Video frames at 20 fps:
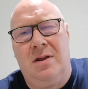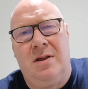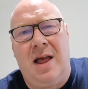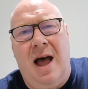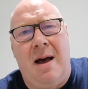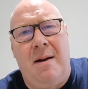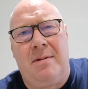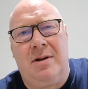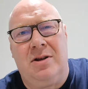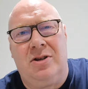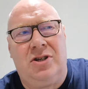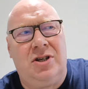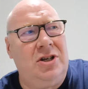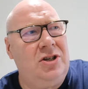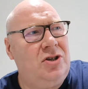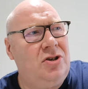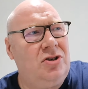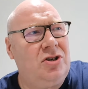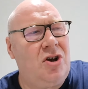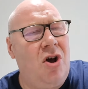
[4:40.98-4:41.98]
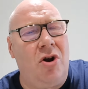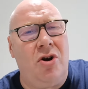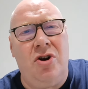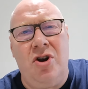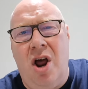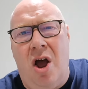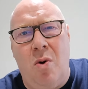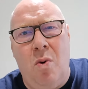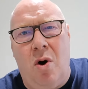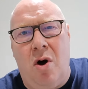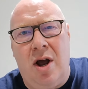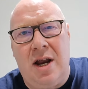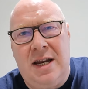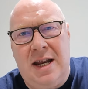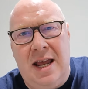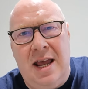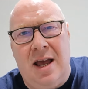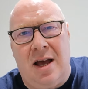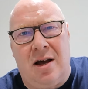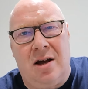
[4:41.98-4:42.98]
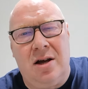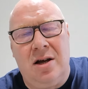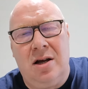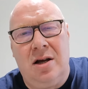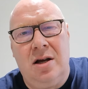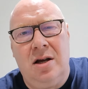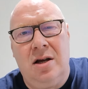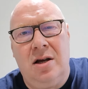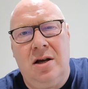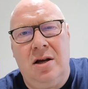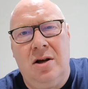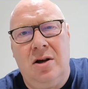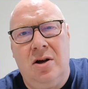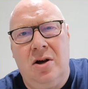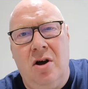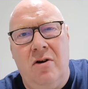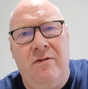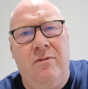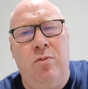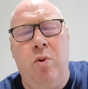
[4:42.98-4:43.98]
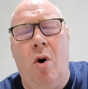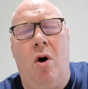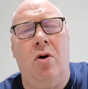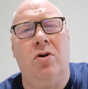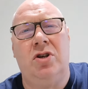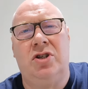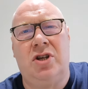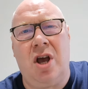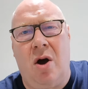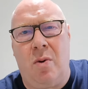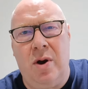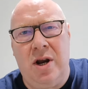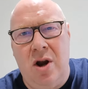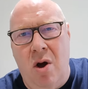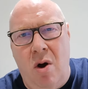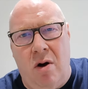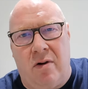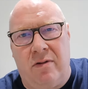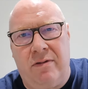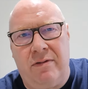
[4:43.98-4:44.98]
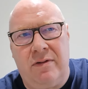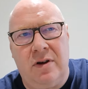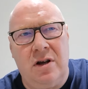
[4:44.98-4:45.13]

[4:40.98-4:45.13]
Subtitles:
that she's just got no idea of what was going on.